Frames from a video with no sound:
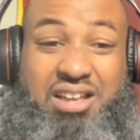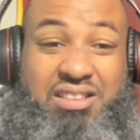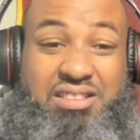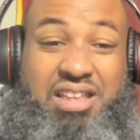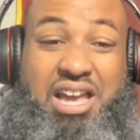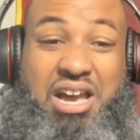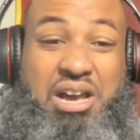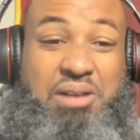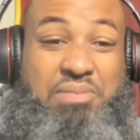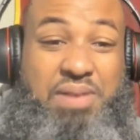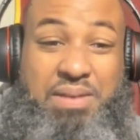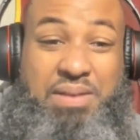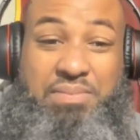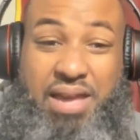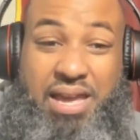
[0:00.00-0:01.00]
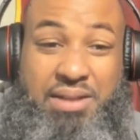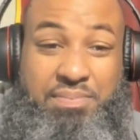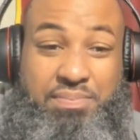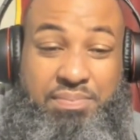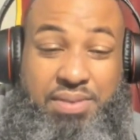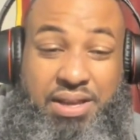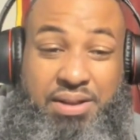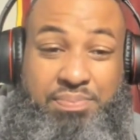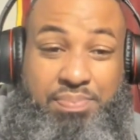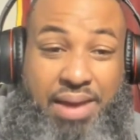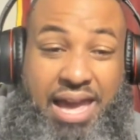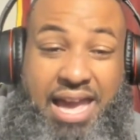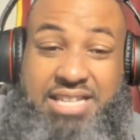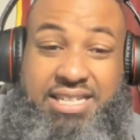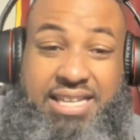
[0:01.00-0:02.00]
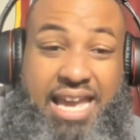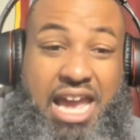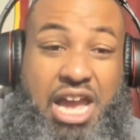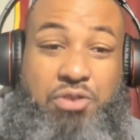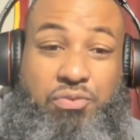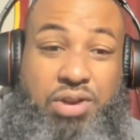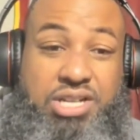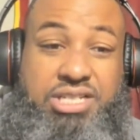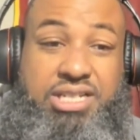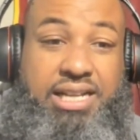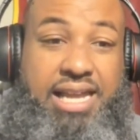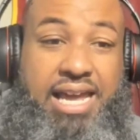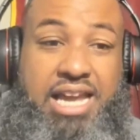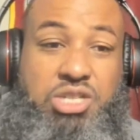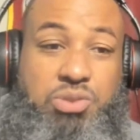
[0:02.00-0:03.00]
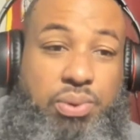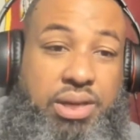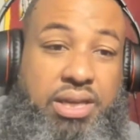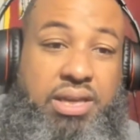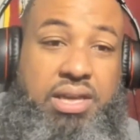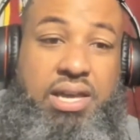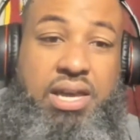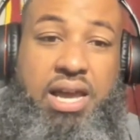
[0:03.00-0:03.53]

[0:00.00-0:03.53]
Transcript: in passing and rushing last week.